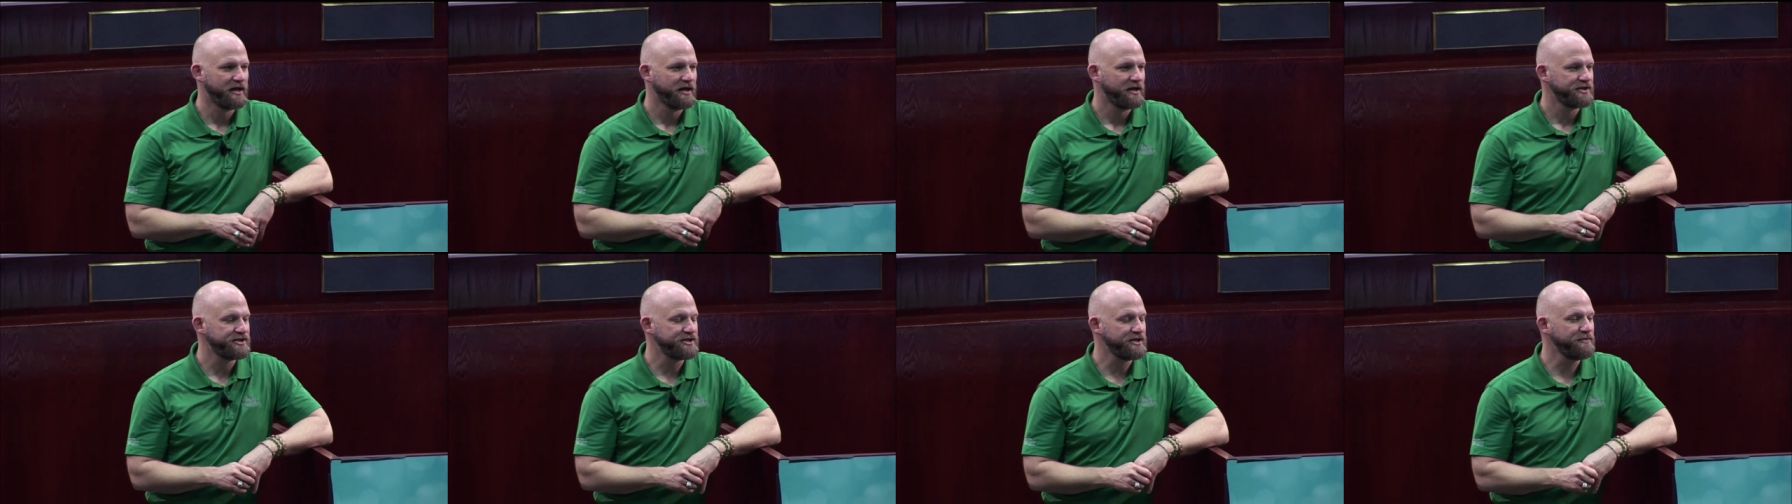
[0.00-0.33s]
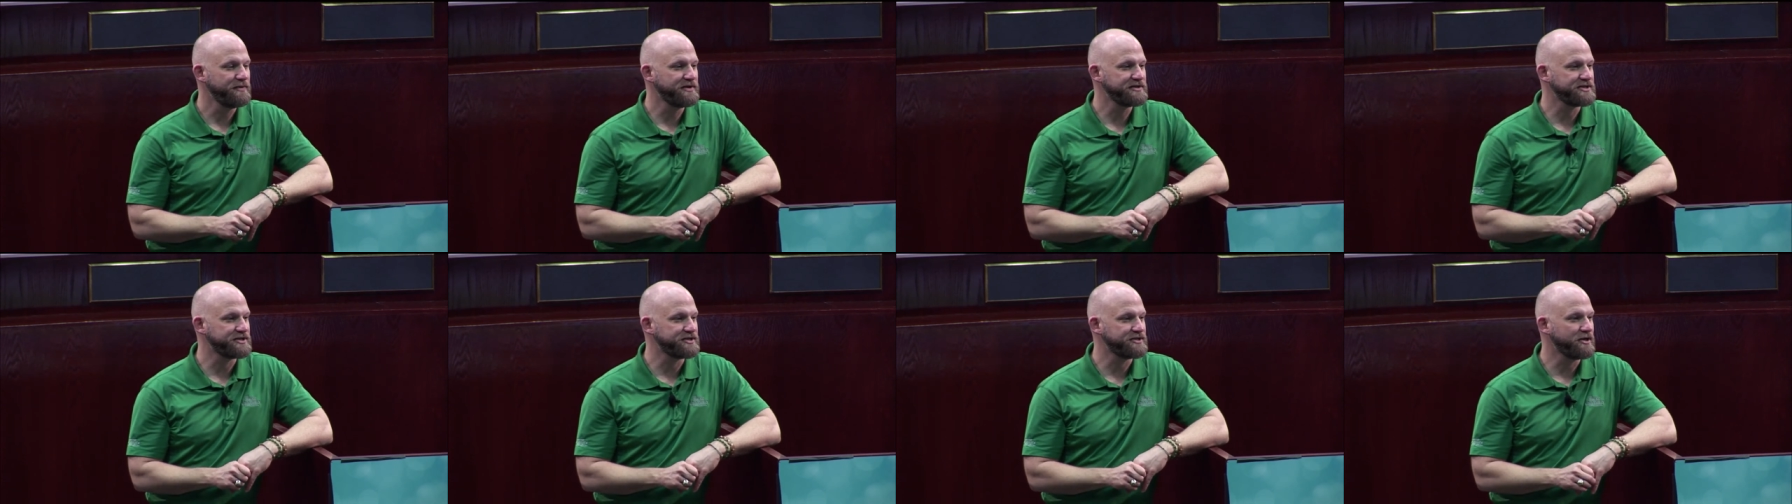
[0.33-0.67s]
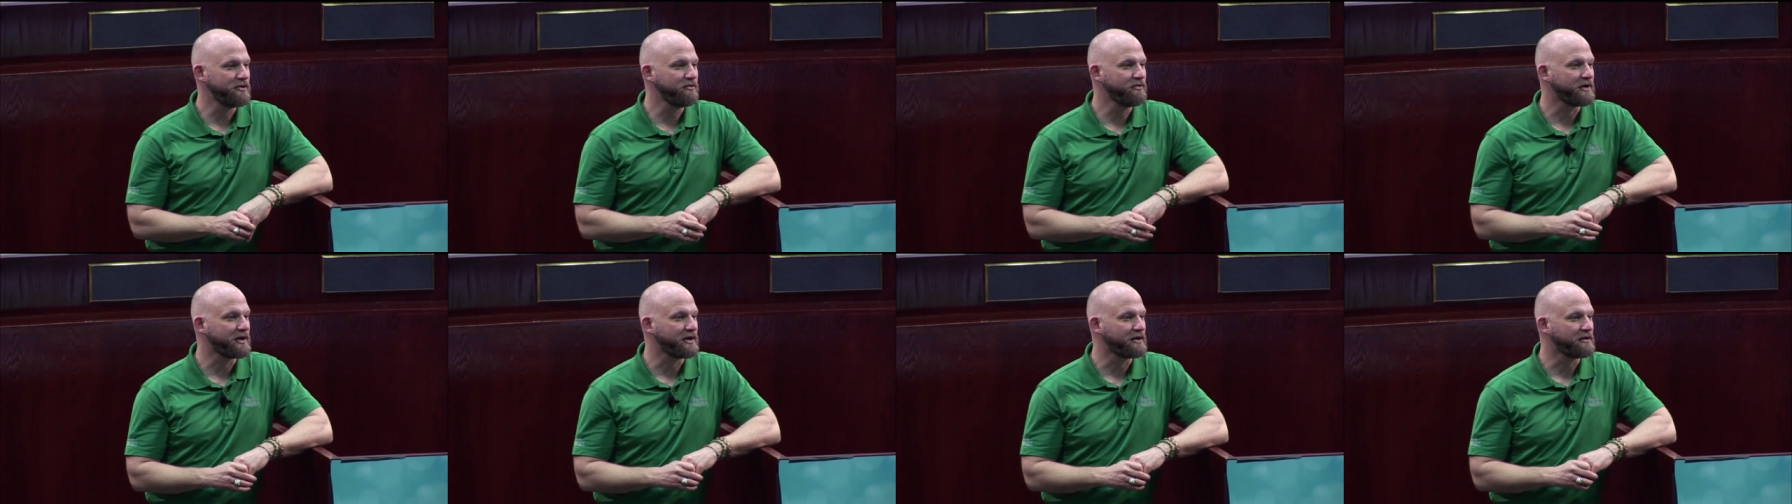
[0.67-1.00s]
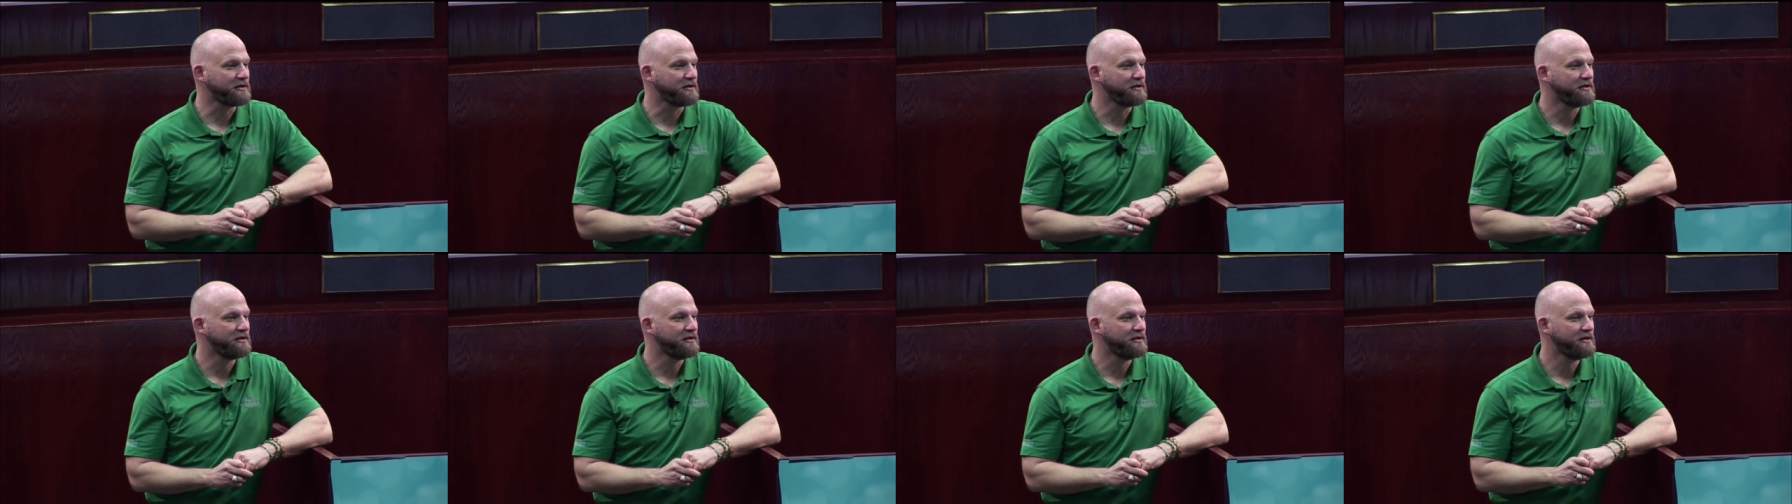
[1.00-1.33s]
She wasn't joking.
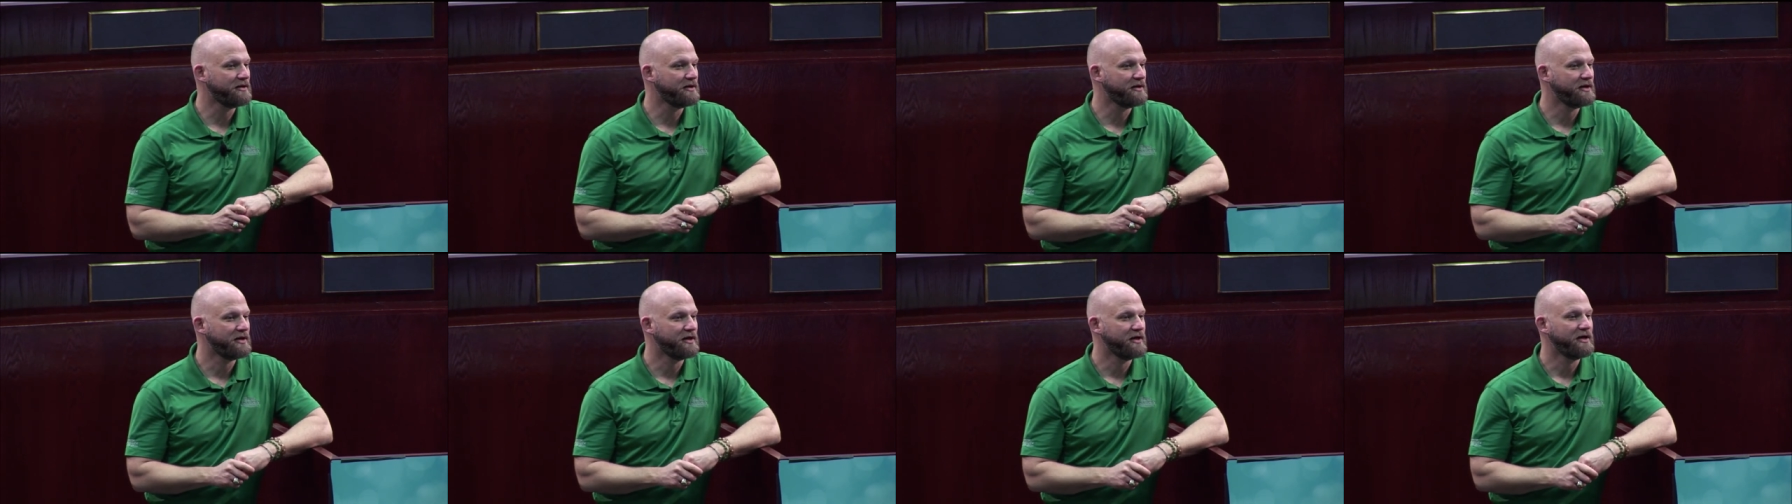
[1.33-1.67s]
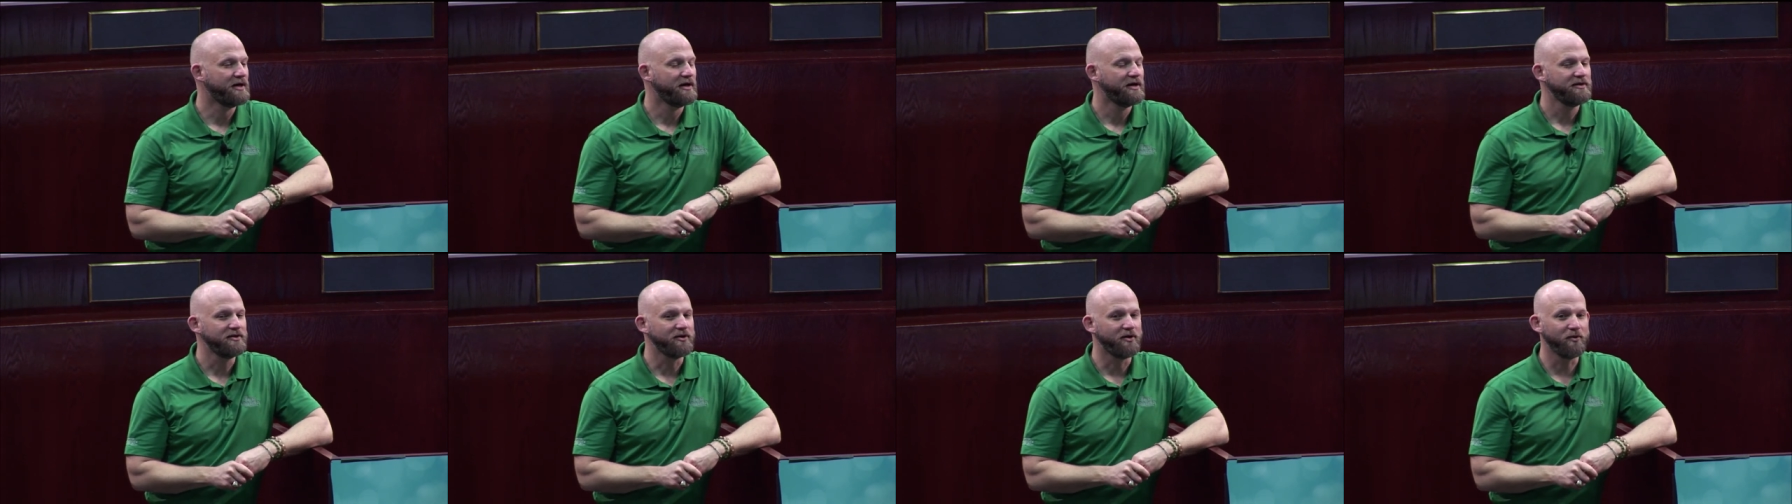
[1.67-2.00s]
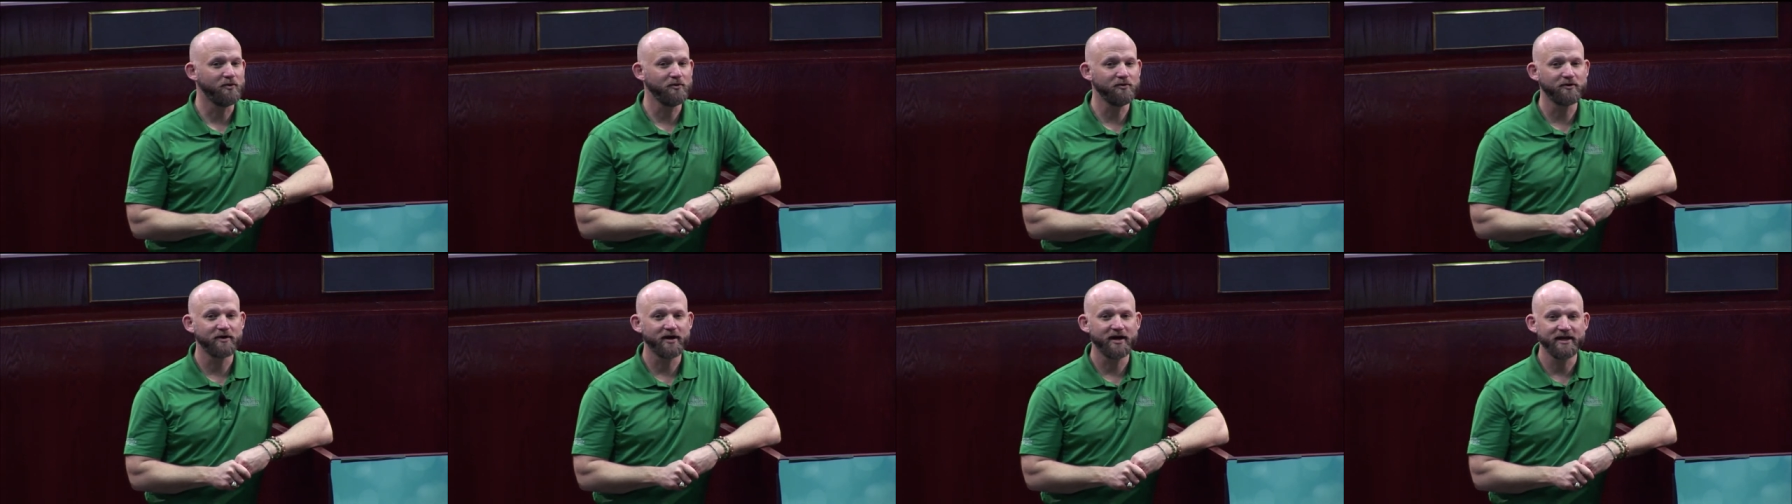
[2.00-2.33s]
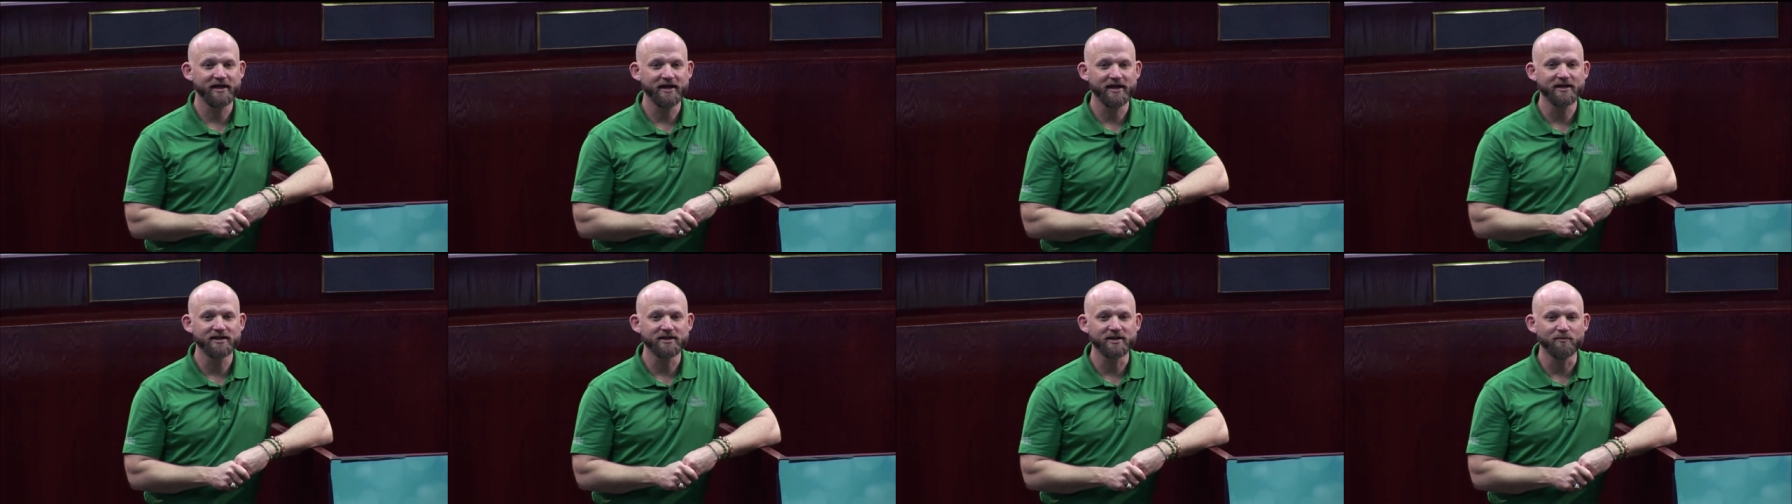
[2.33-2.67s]
The older I
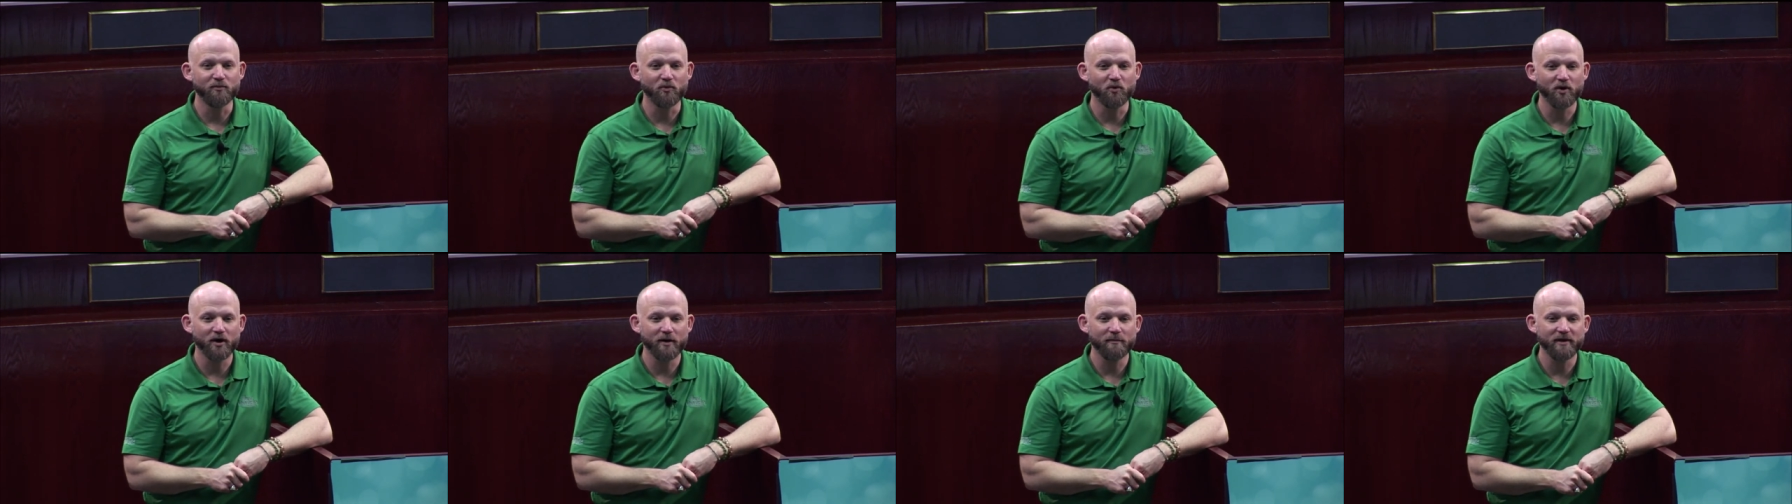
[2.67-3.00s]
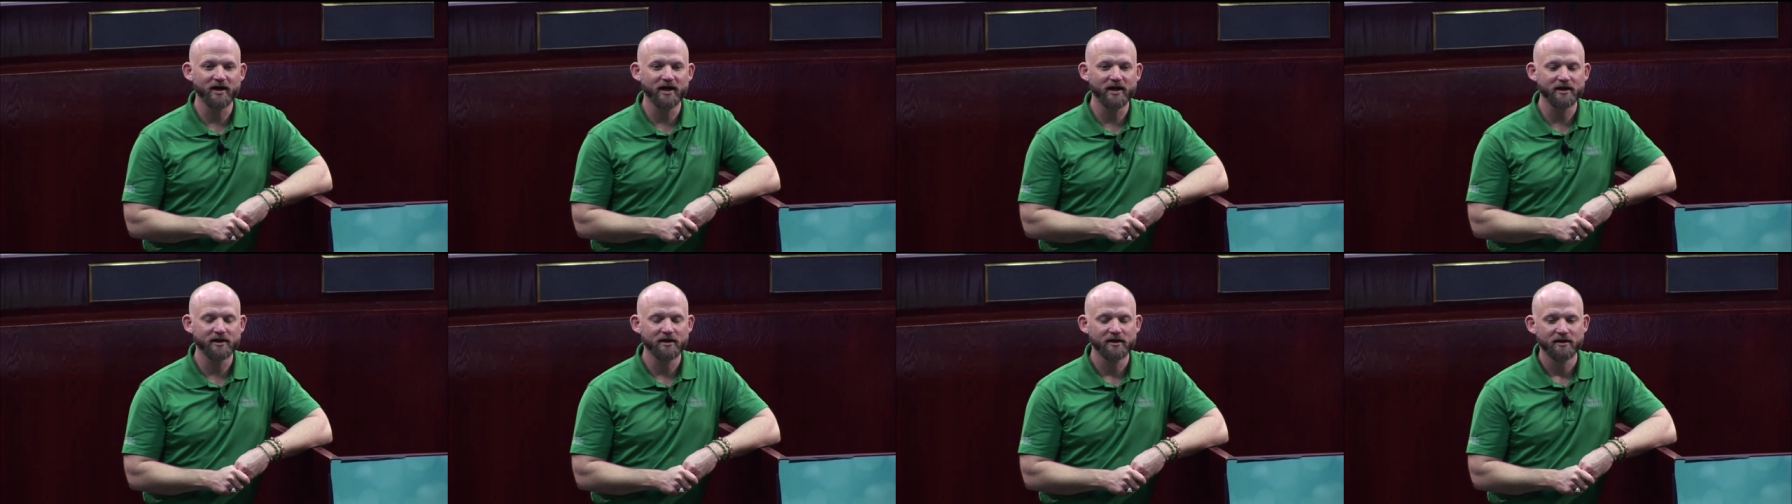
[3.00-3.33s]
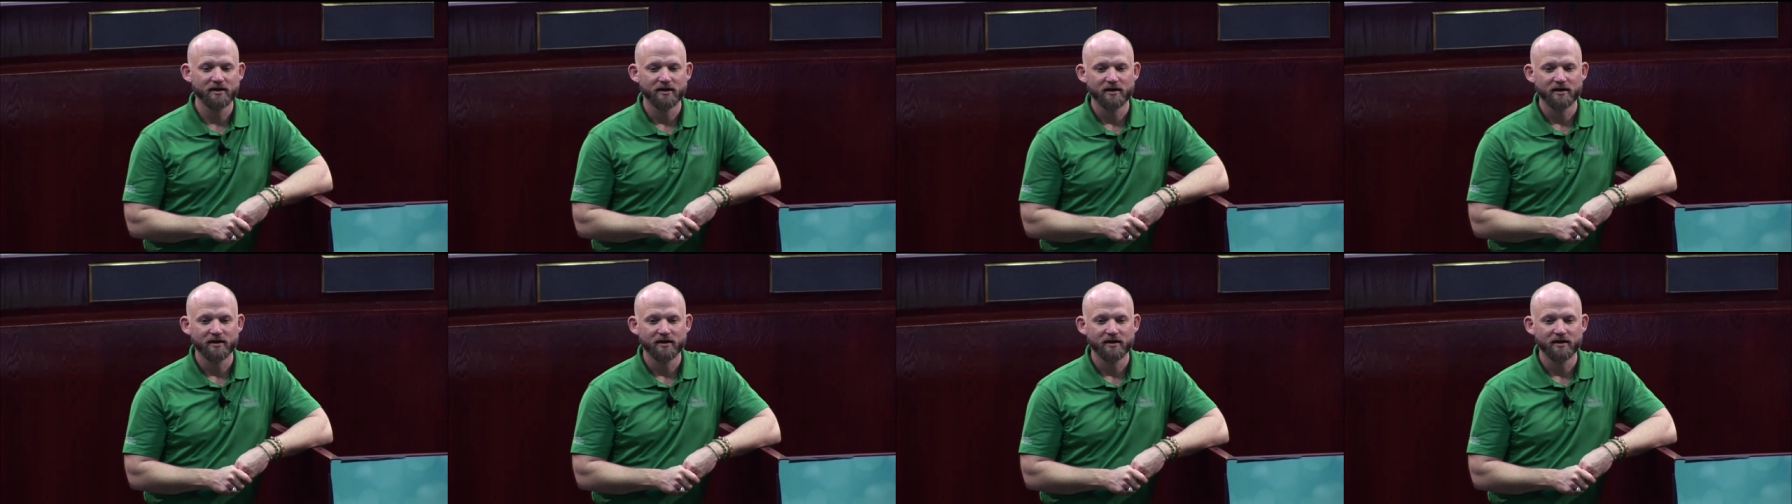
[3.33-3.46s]
get, the more I'm like,